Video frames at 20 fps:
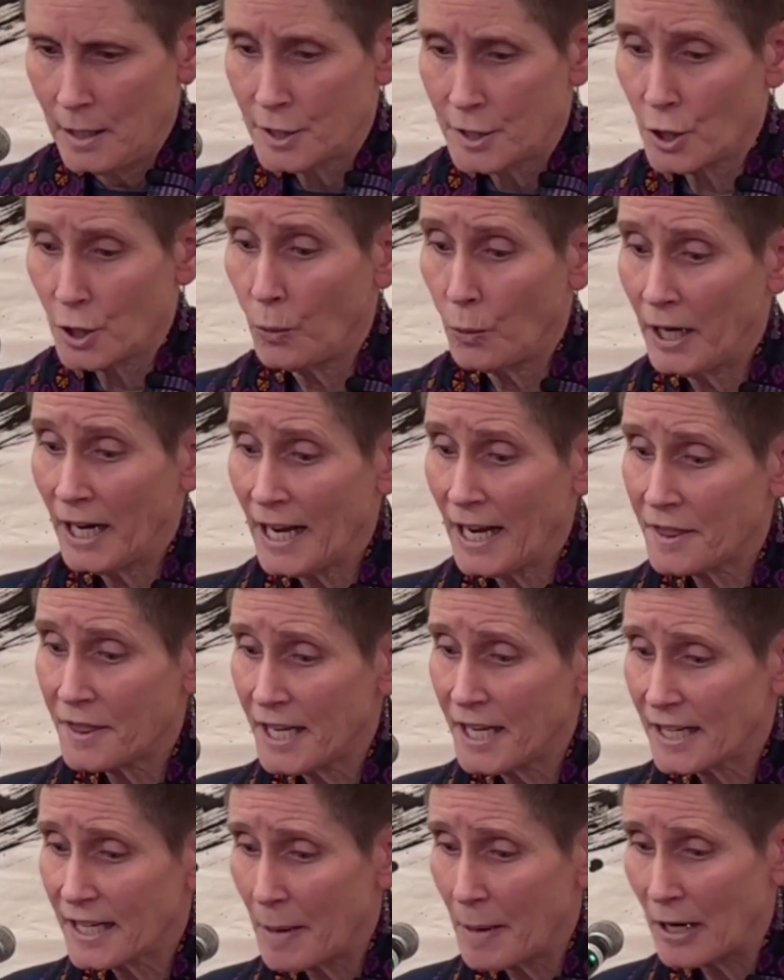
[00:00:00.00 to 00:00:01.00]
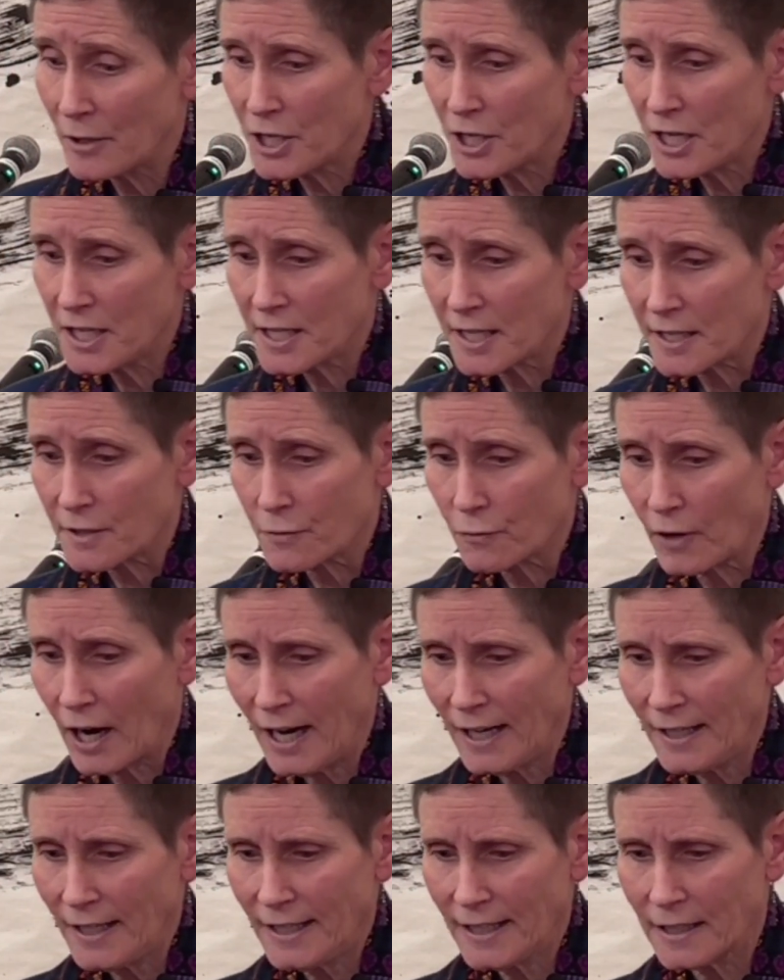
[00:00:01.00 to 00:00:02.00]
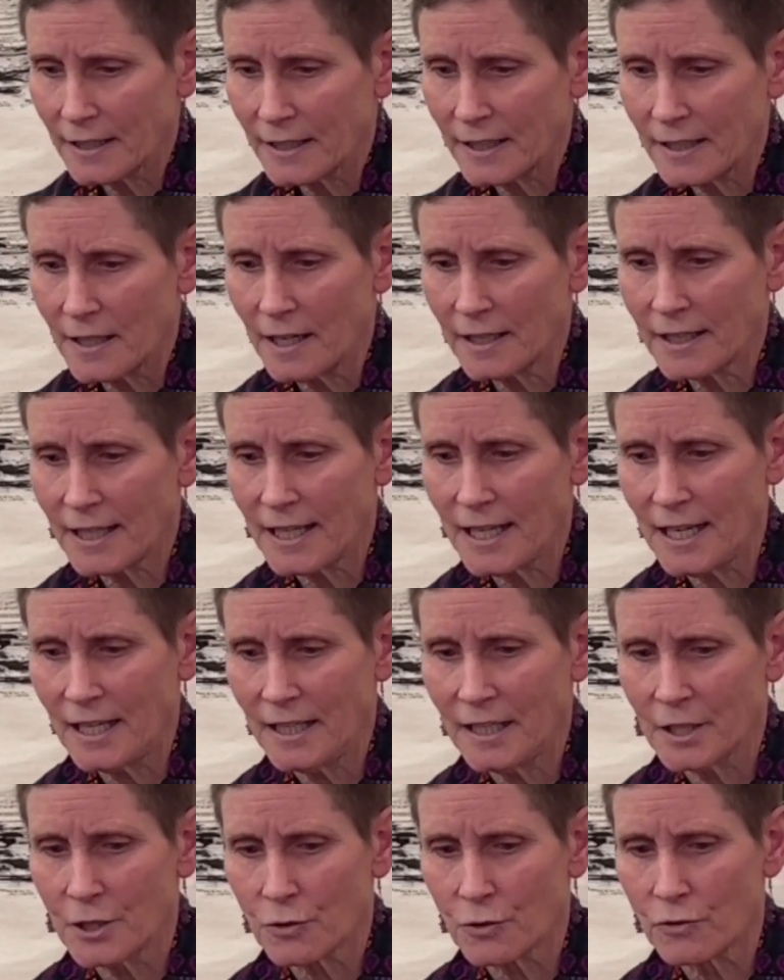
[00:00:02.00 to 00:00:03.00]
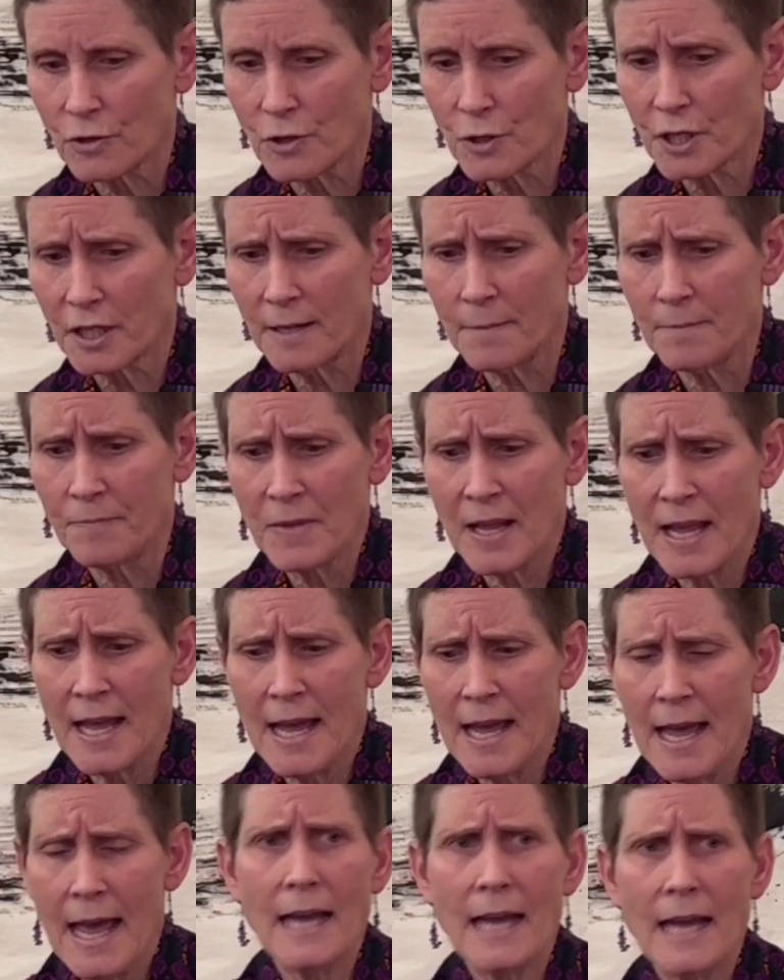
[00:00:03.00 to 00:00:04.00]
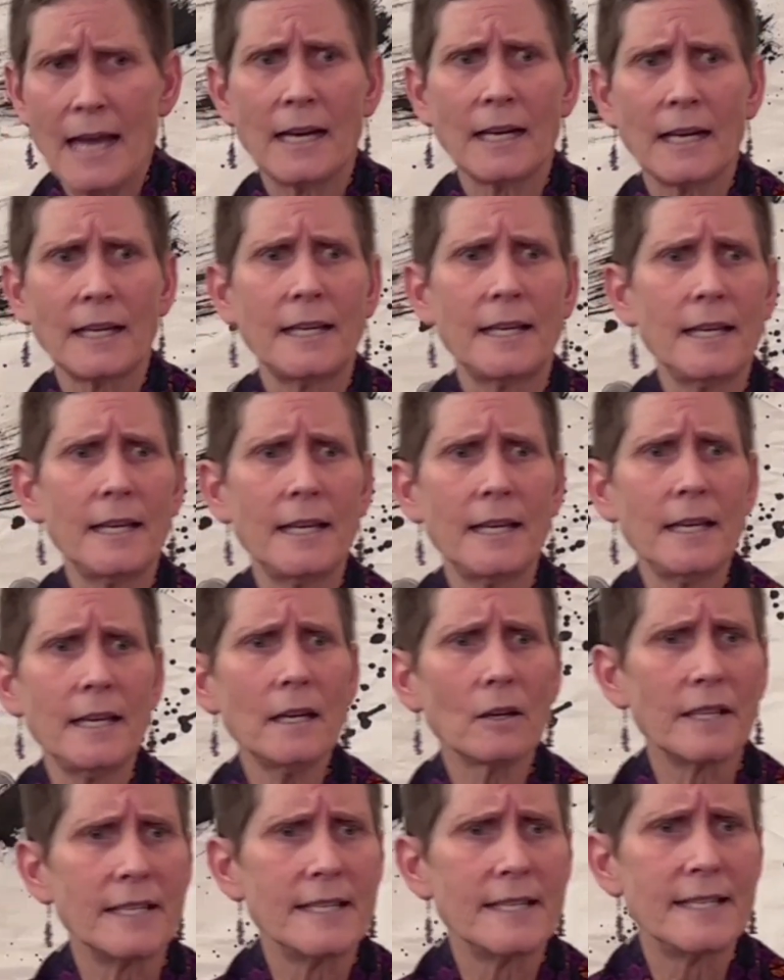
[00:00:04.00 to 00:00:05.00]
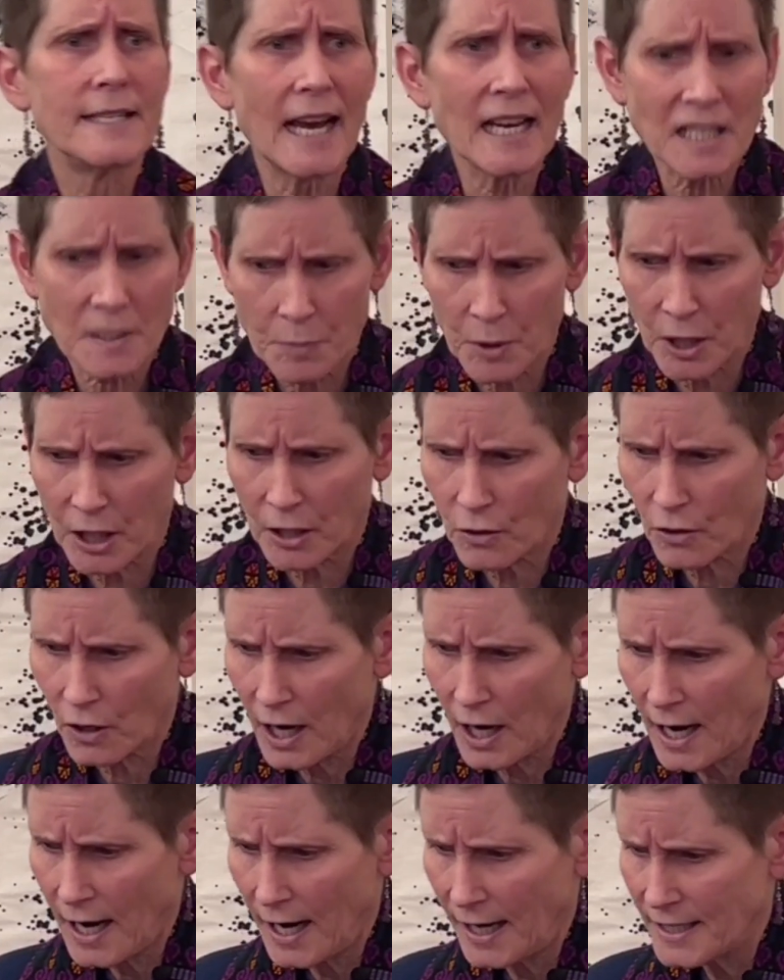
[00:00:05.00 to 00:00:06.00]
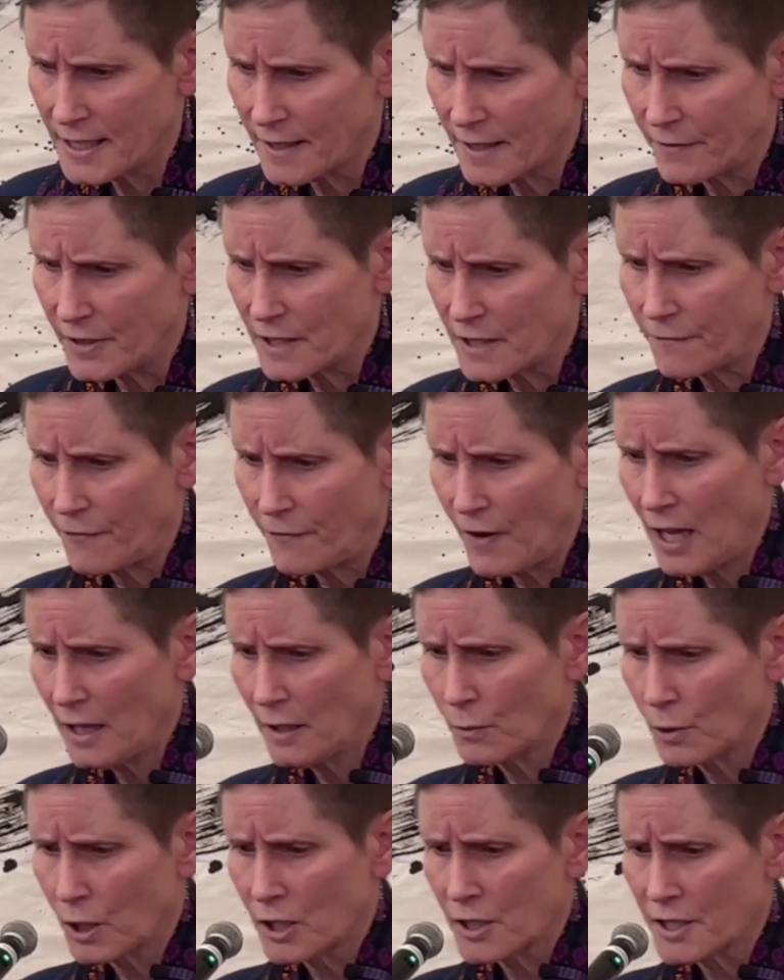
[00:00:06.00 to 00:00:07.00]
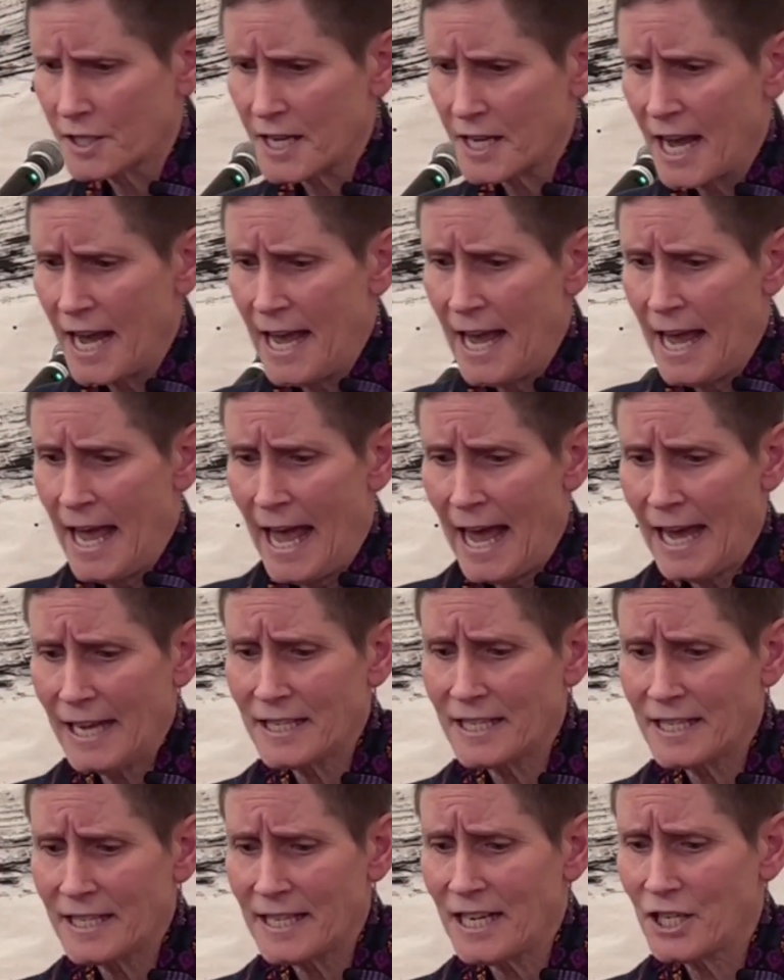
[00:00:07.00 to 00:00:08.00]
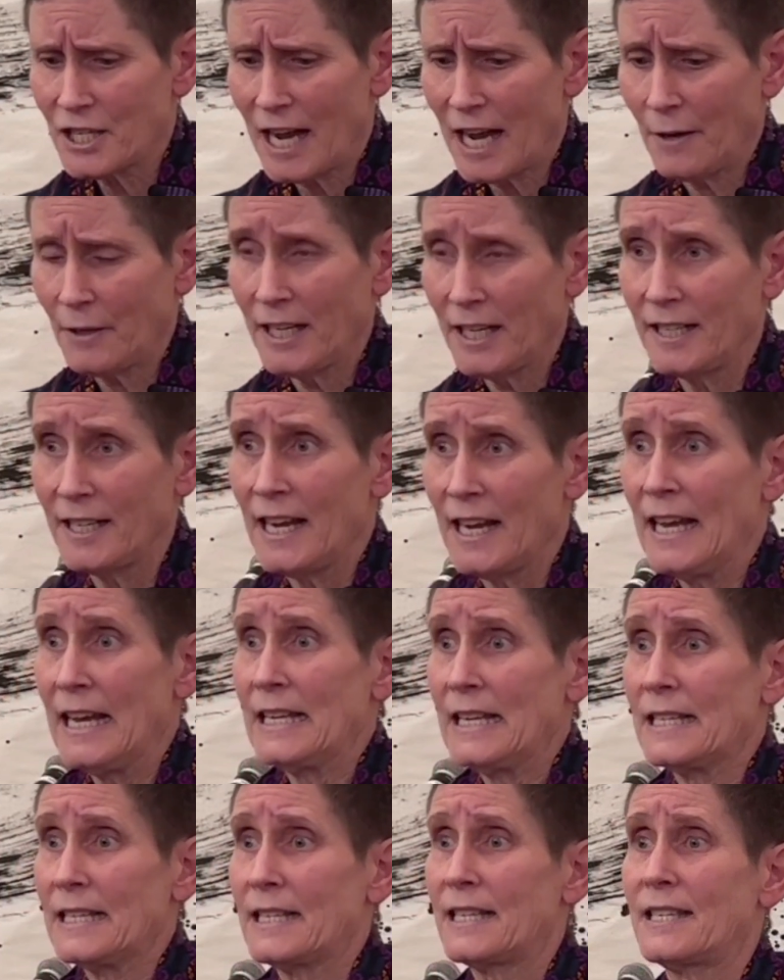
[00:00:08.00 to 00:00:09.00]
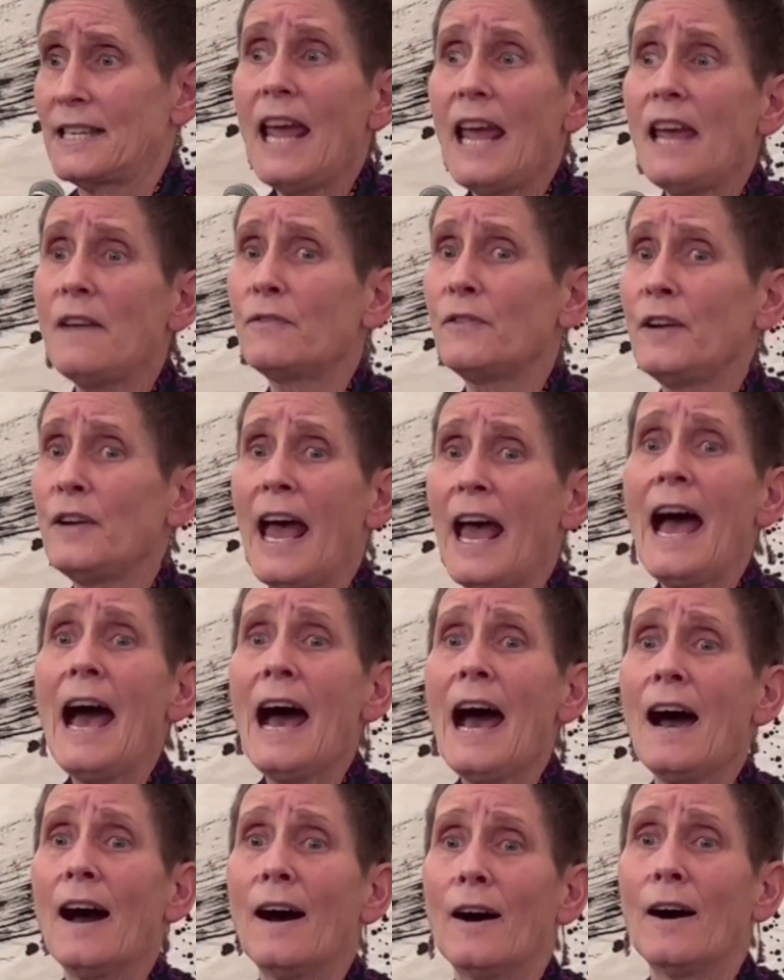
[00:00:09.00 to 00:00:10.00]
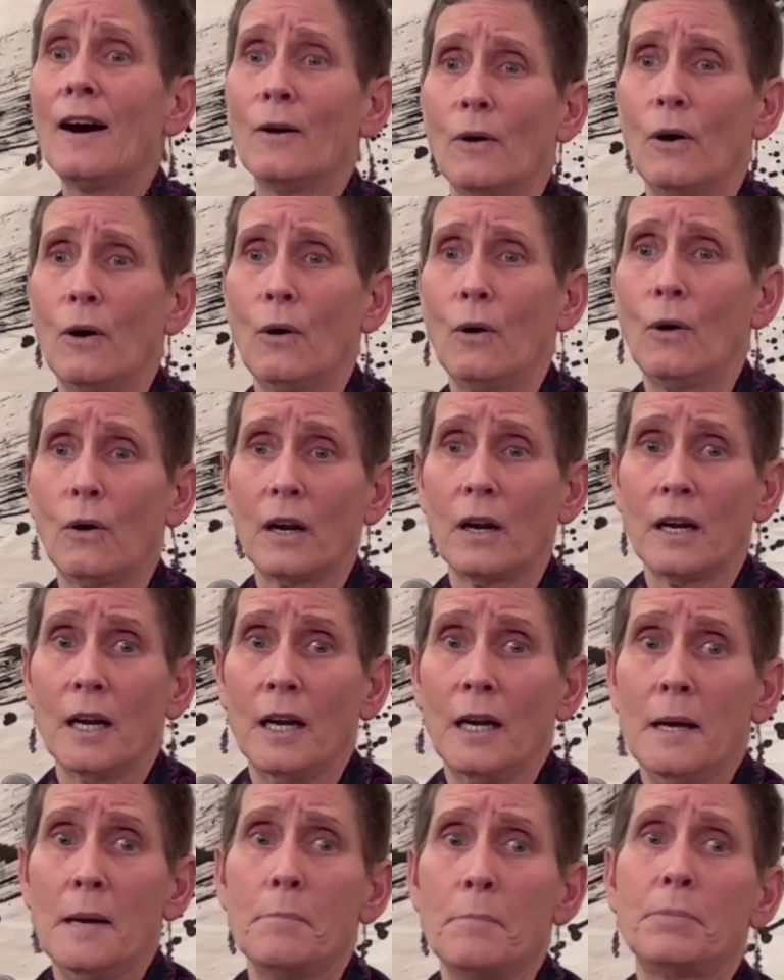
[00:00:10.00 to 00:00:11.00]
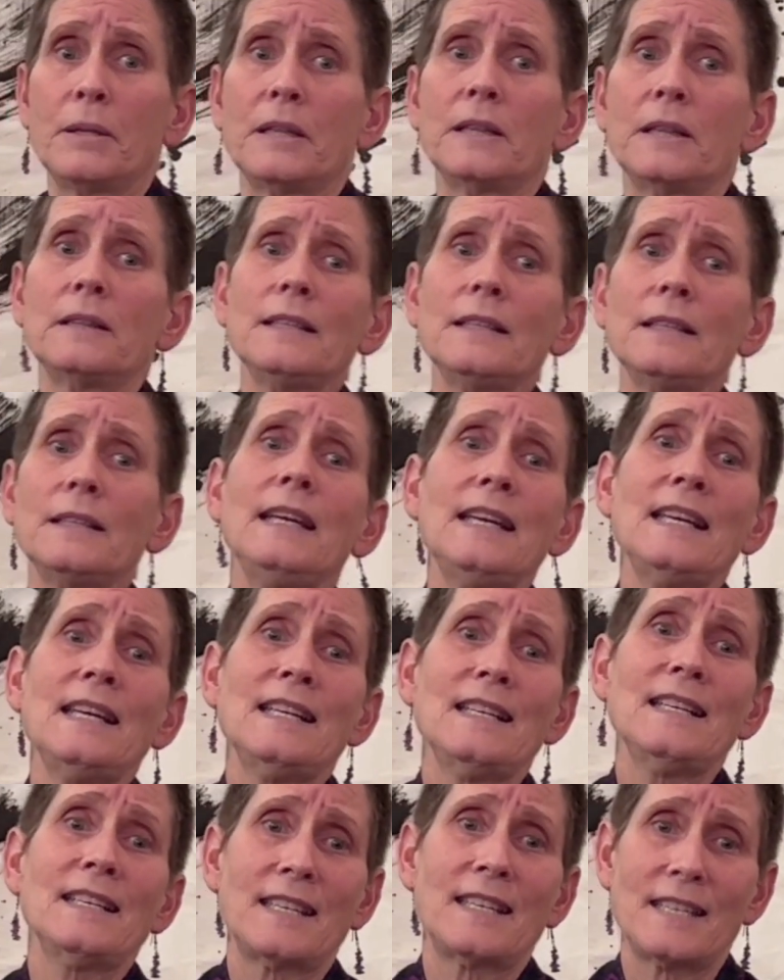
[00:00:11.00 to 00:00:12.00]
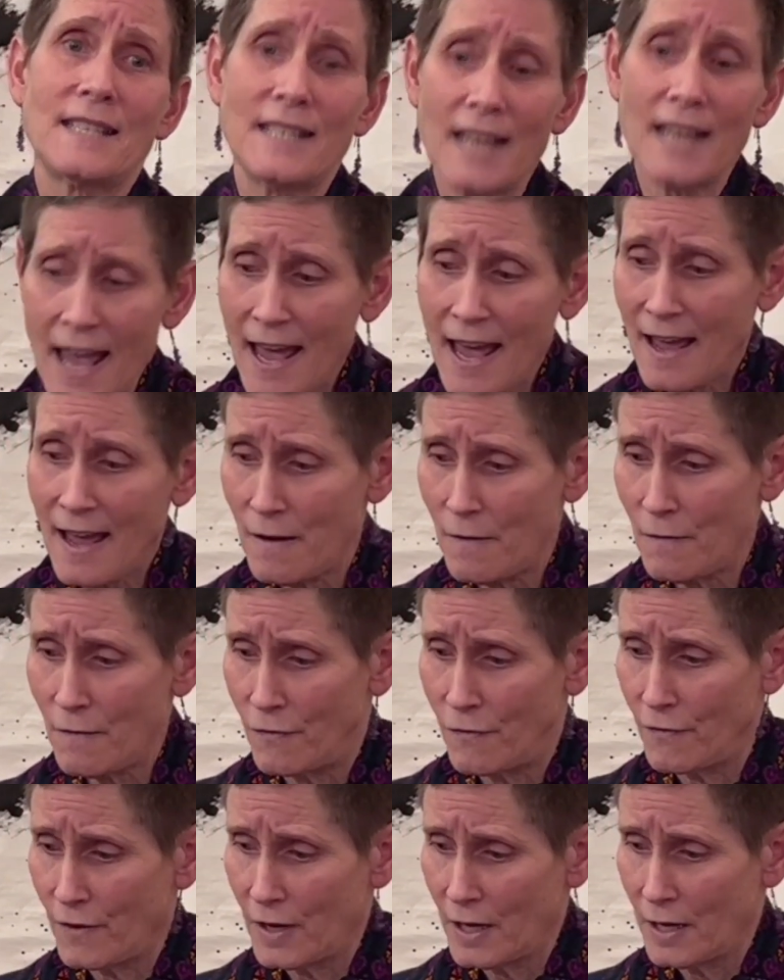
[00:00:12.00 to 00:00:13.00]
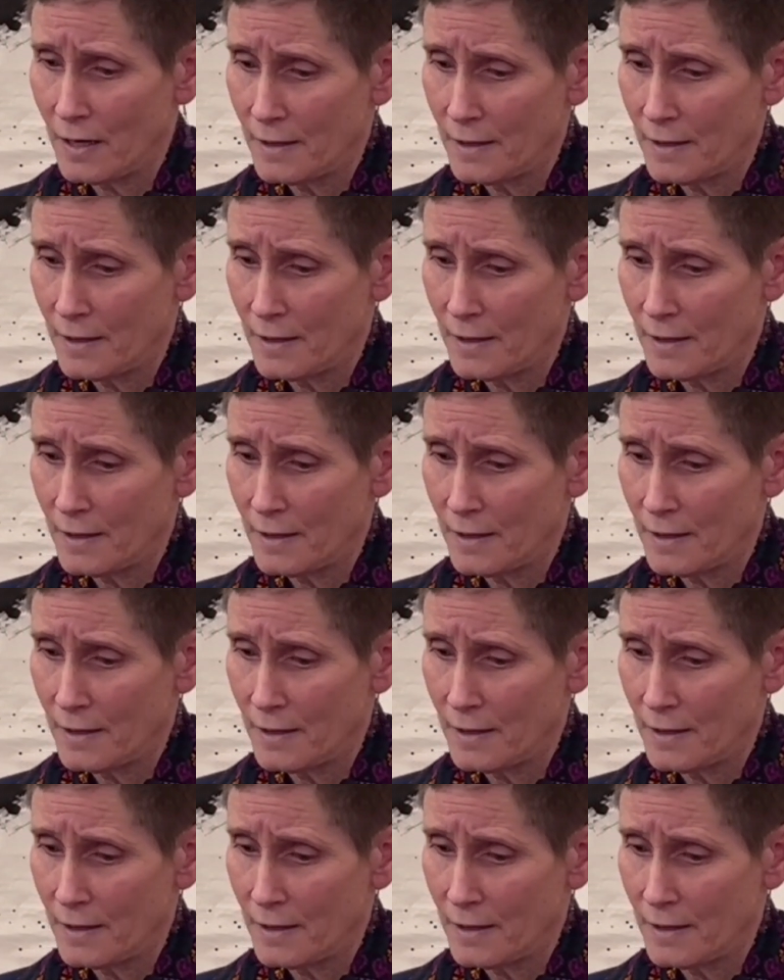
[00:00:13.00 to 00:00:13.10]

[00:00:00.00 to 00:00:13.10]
So when I think about Jesus riding on a donkey into Jerusalem, and I hear the desperate cries of his followers as they shouted, save now, or please save,